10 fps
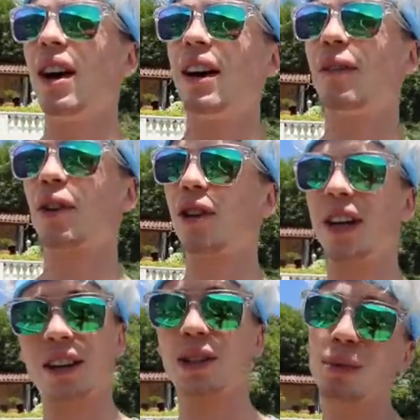And if you're
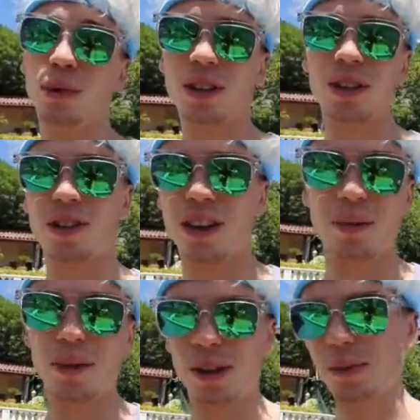gonna get a sports car, just
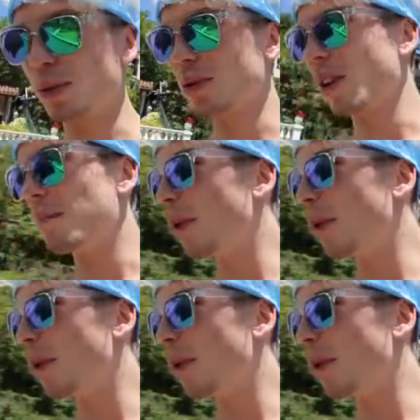get a bloody sports car.